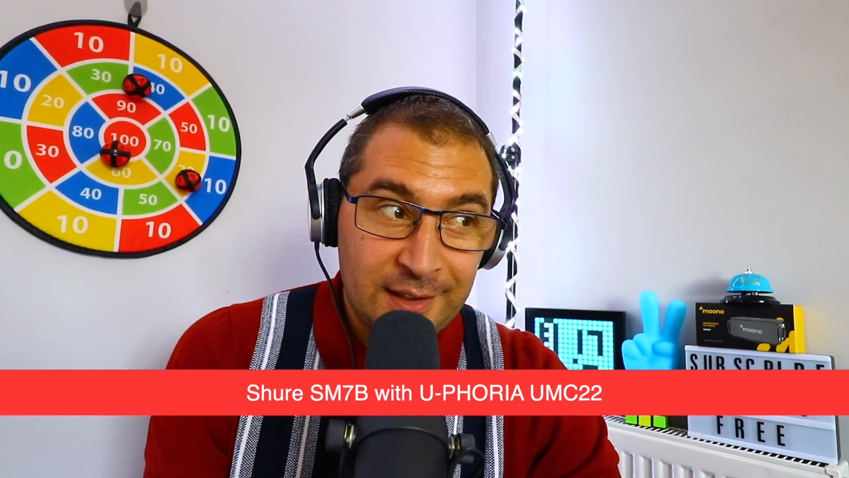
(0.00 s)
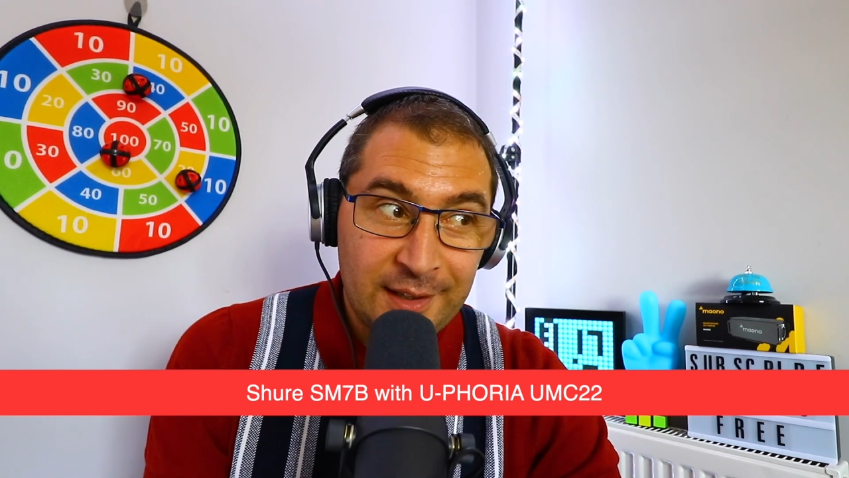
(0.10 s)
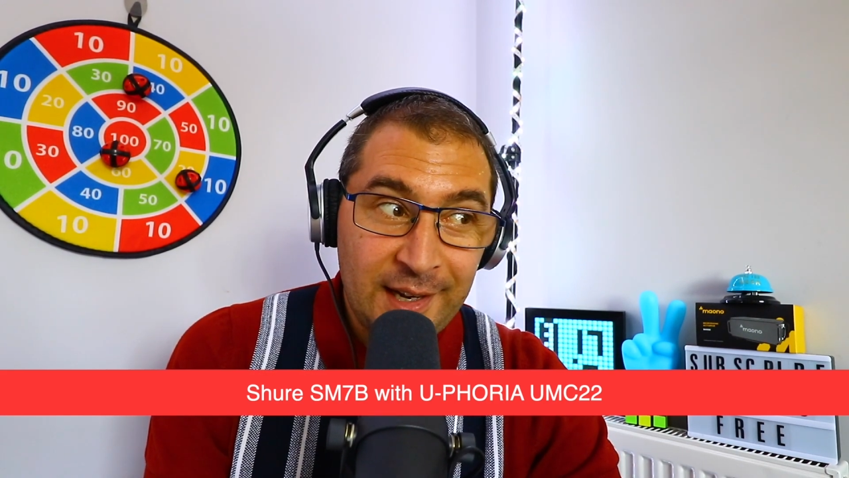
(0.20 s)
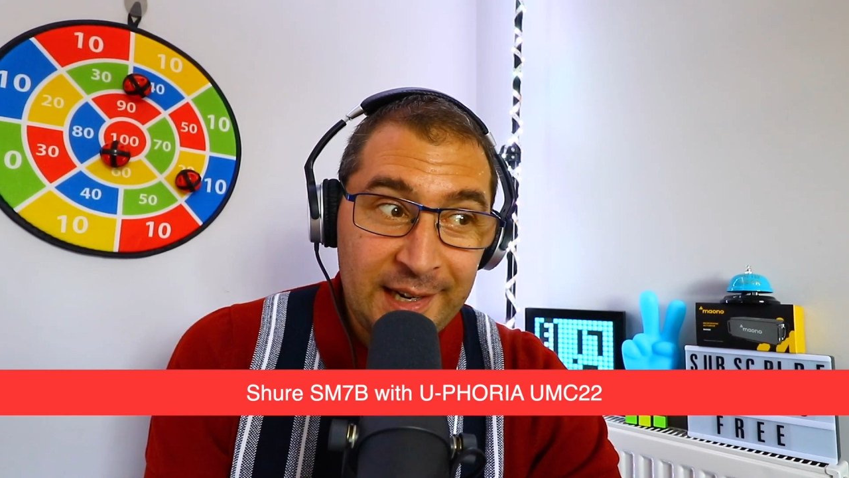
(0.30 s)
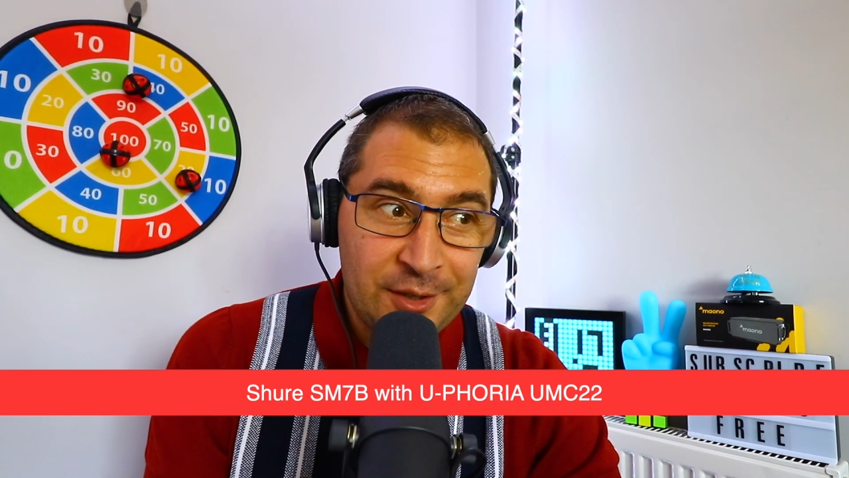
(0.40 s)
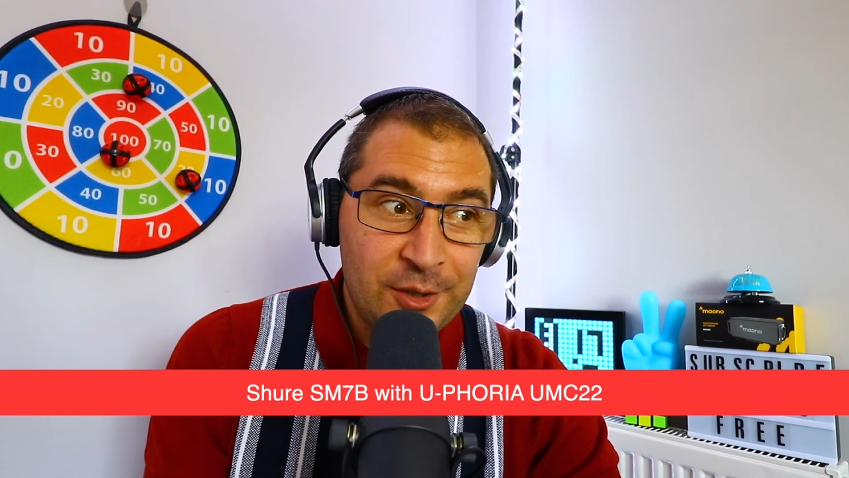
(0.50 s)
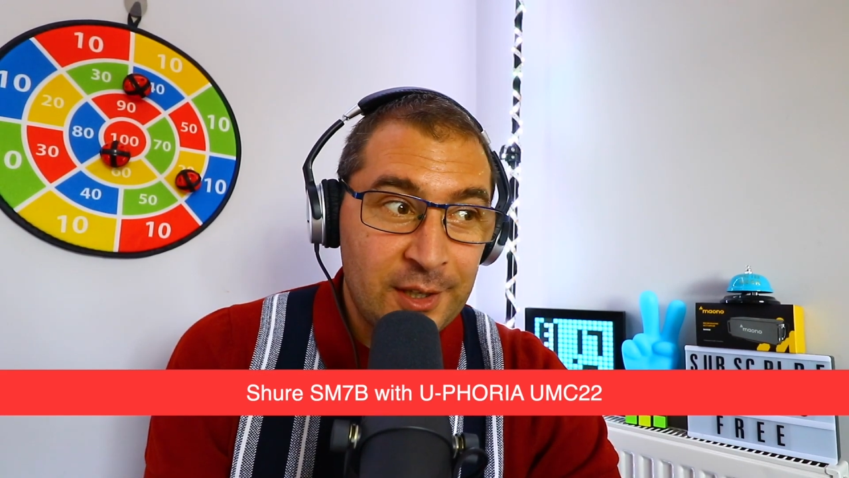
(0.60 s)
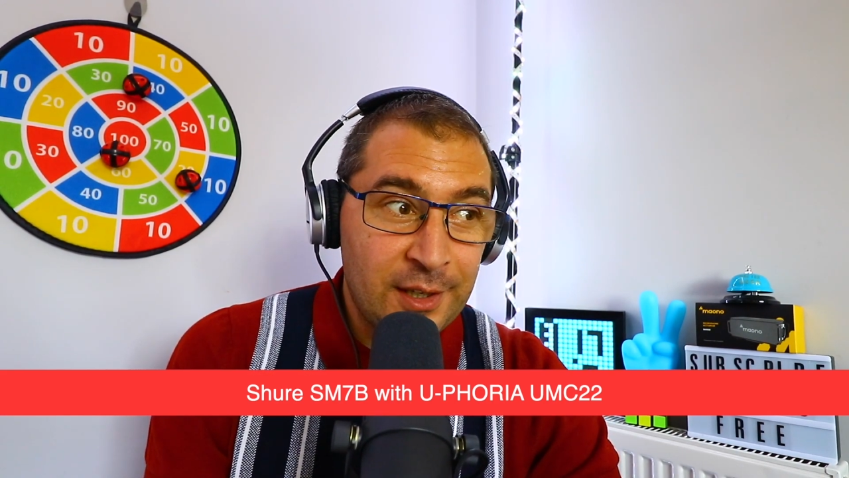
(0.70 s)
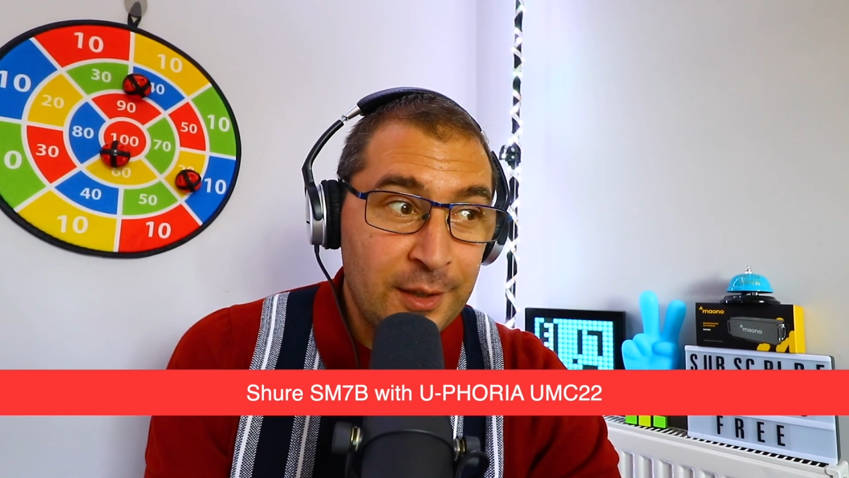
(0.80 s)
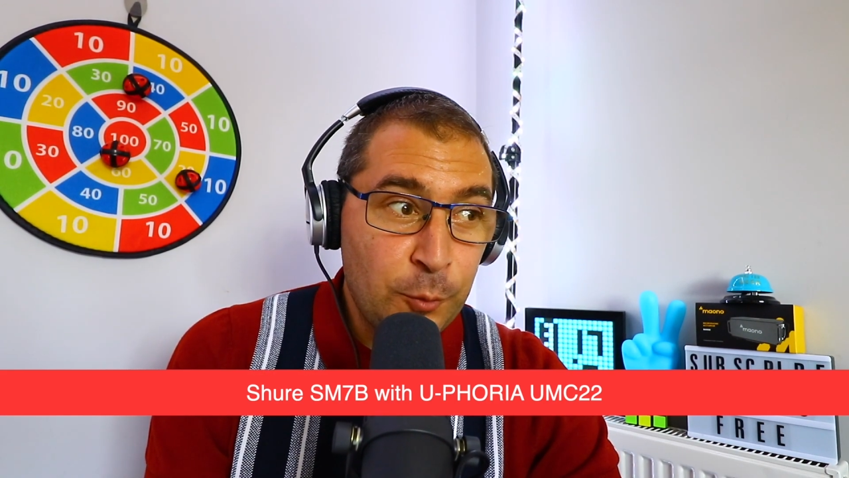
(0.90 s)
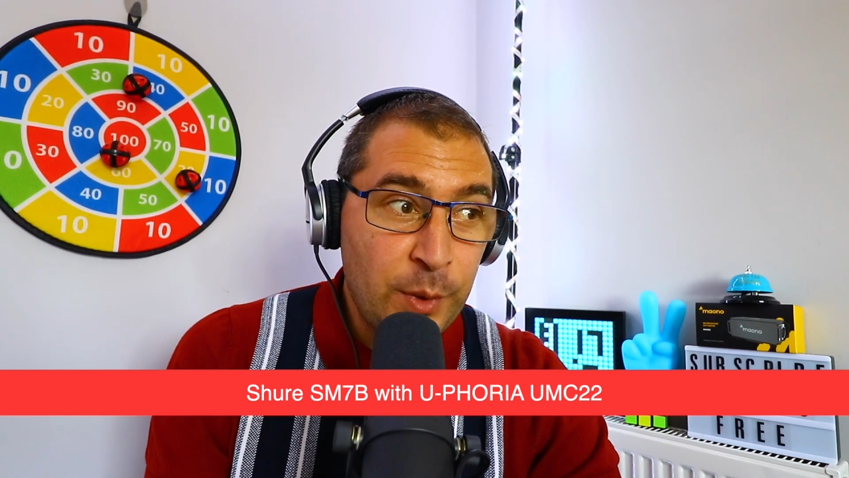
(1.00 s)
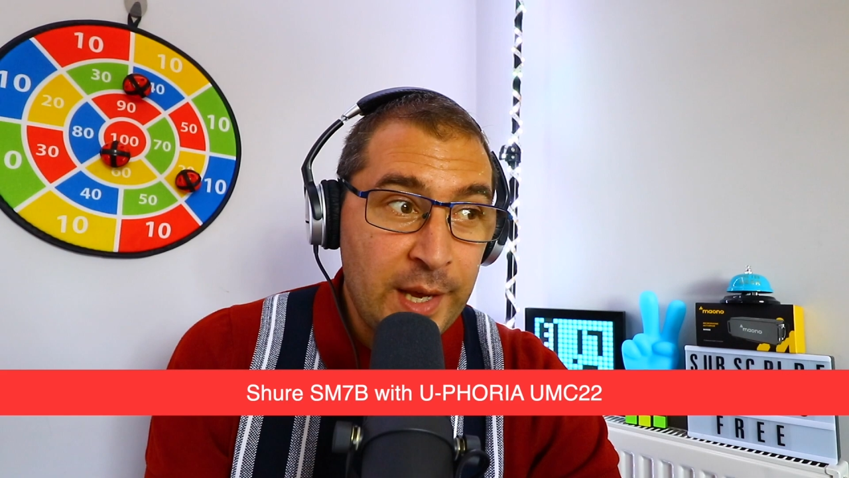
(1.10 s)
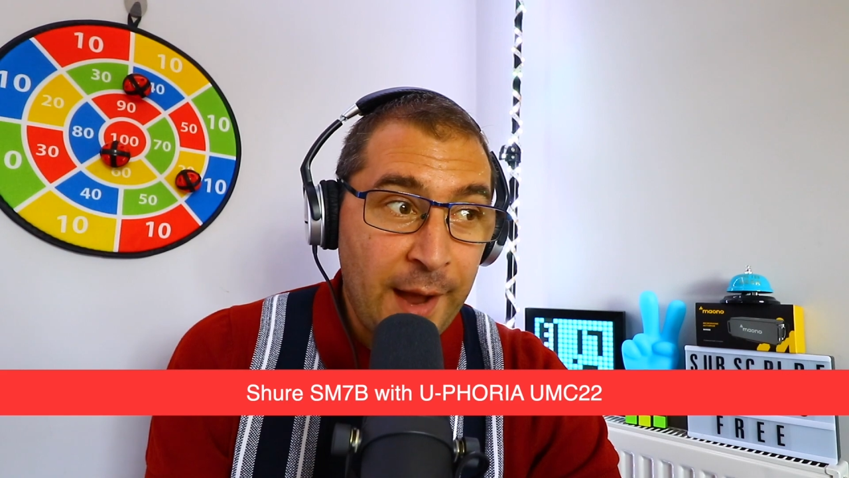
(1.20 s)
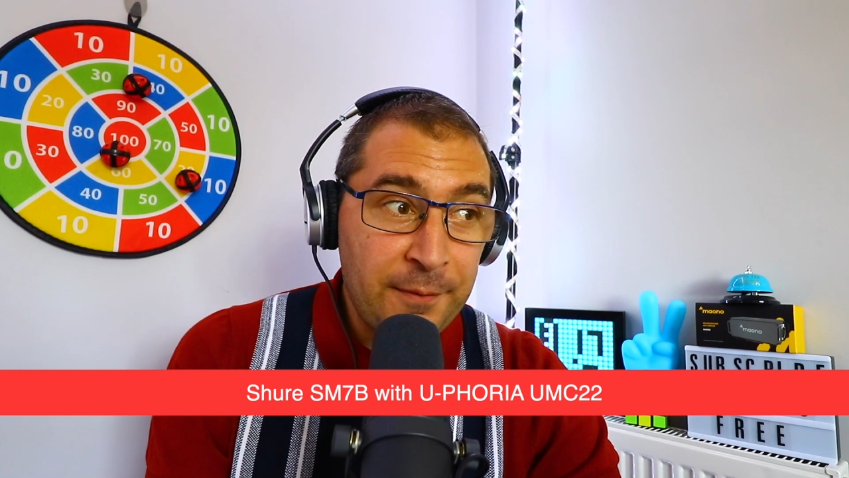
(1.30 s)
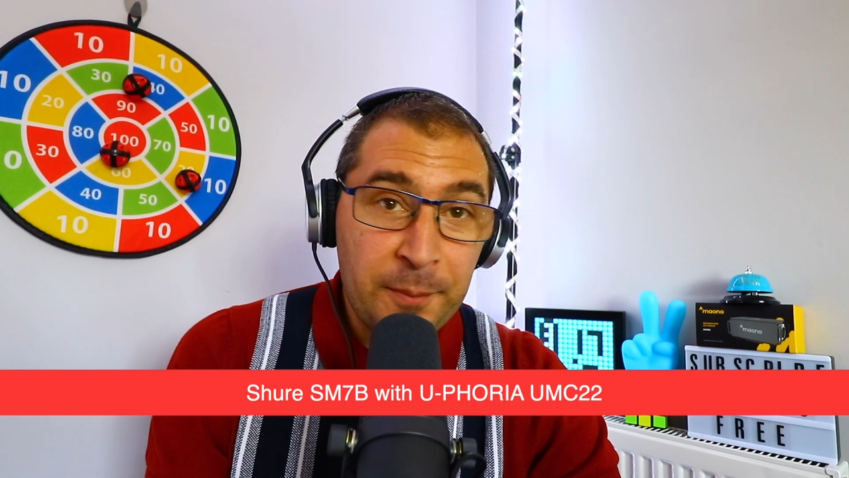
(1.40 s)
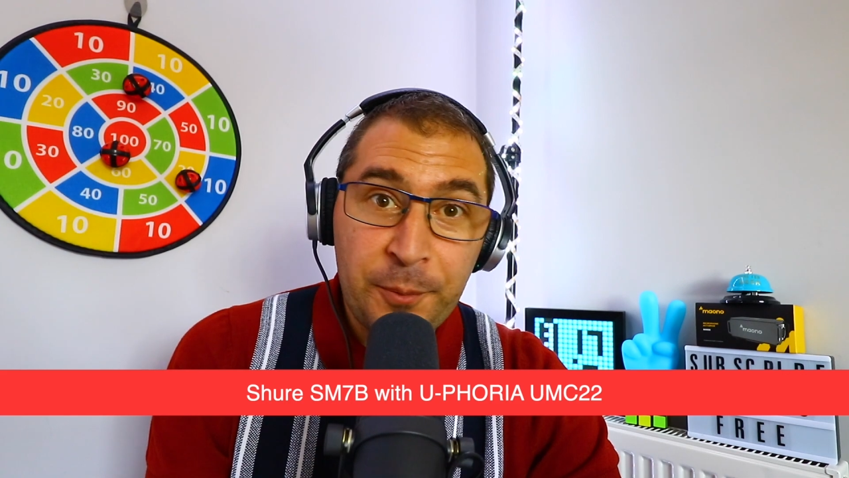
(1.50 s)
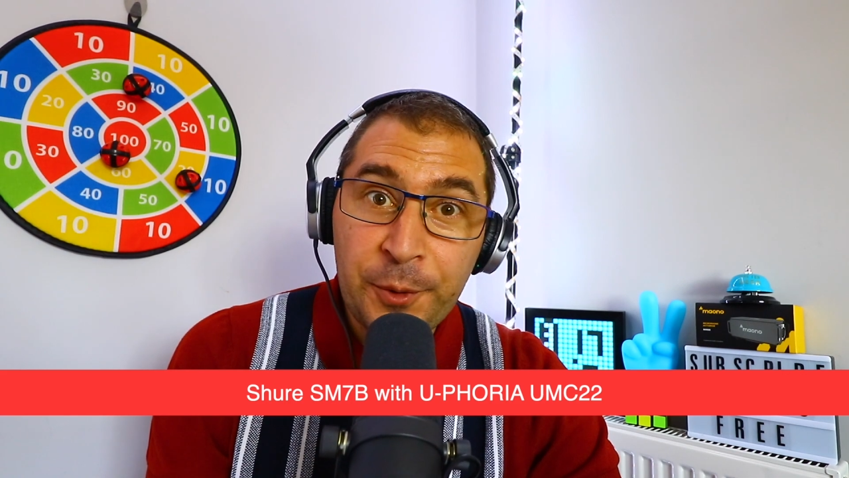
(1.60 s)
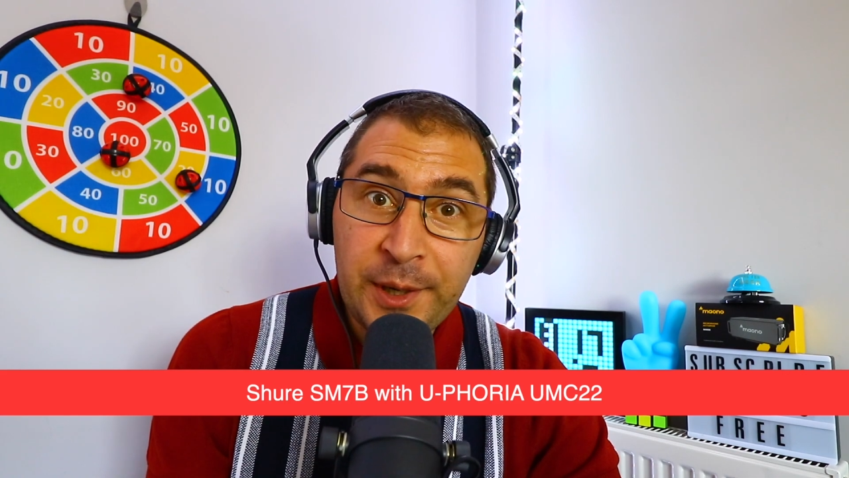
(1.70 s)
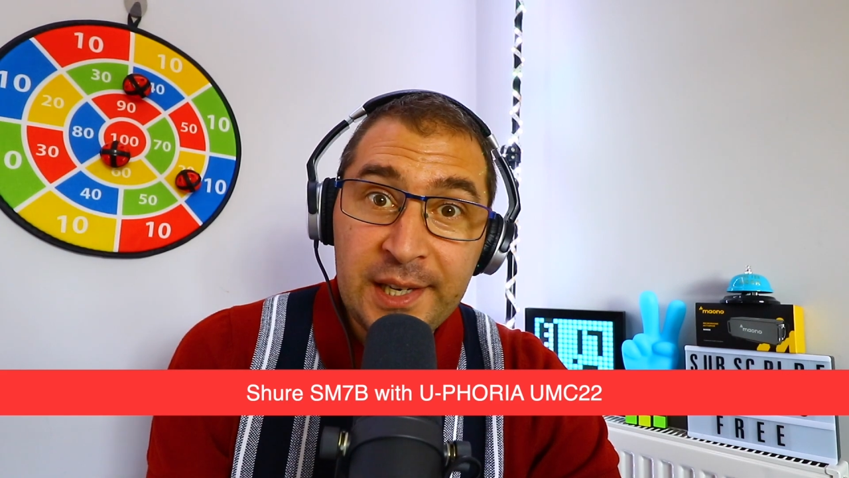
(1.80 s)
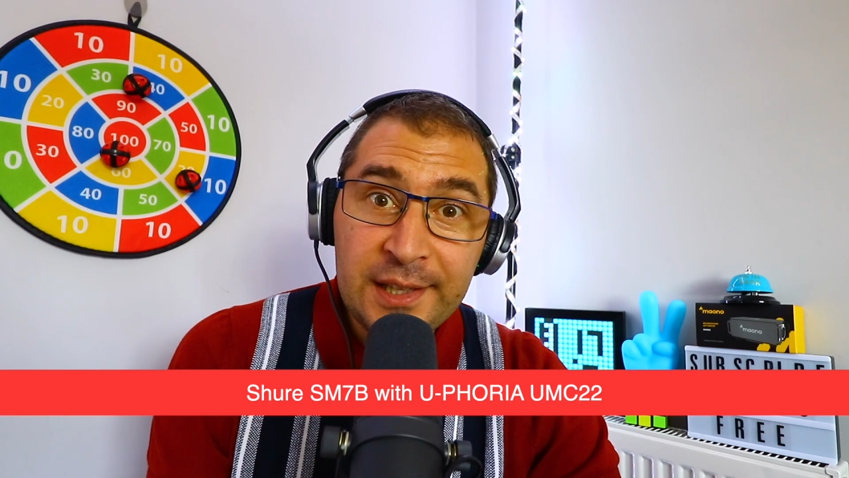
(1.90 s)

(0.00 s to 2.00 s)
Actually, we have a pretty